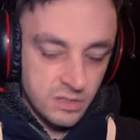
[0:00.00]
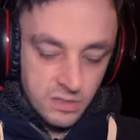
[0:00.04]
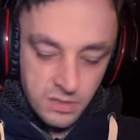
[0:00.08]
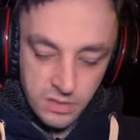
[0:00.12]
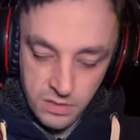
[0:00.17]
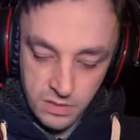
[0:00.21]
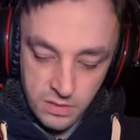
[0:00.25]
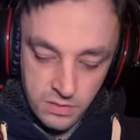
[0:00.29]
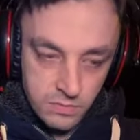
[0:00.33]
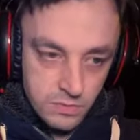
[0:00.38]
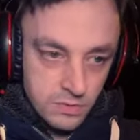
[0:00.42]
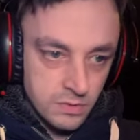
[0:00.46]

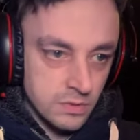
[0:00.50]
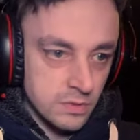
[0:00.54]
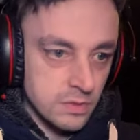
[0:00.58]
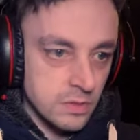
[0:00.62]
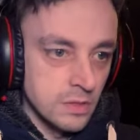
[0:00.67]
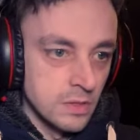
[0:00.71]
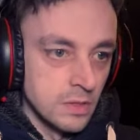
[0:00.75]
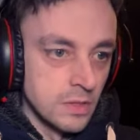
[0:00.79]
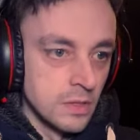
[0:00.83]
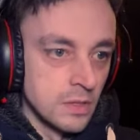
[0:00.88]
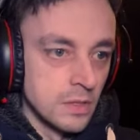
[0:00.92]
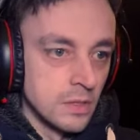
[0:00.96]
guy was,
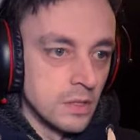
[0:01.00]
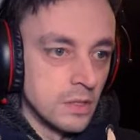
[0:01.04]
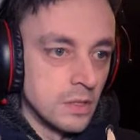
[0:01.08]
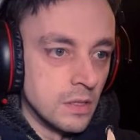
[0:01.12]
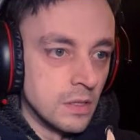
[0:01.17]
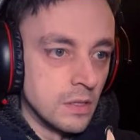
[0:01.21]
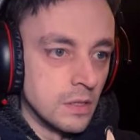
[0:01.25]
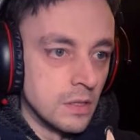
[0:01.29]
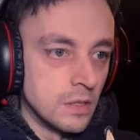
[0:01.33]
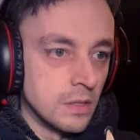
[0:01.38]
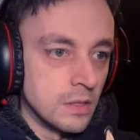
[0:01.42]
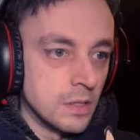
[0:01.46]

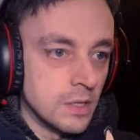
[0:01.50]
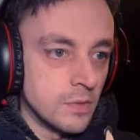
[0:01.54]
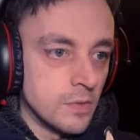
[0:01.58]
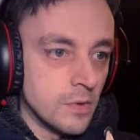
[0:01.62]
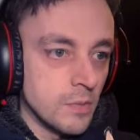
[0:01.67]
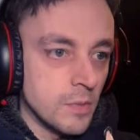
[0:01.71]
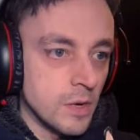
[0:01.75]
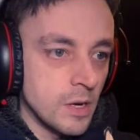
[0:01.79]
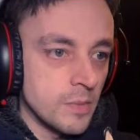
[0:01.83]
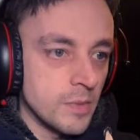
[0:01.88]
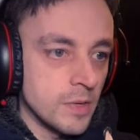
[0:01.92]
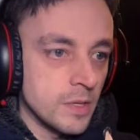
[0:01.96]
uh, then we
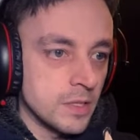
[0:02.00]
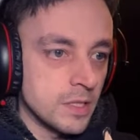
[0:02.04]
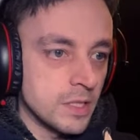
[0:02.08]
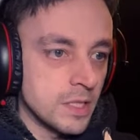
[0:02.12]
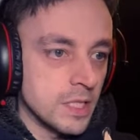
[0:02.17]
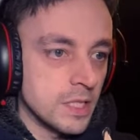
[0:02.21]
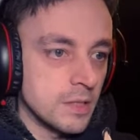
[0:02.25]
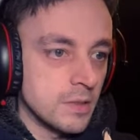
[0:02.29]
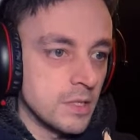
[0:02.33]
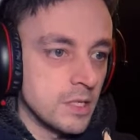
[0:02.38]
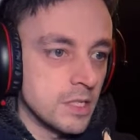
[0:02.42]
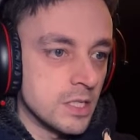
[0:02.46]
might be able to
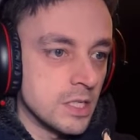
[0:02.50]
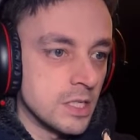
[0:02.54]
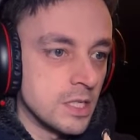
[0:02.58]
get into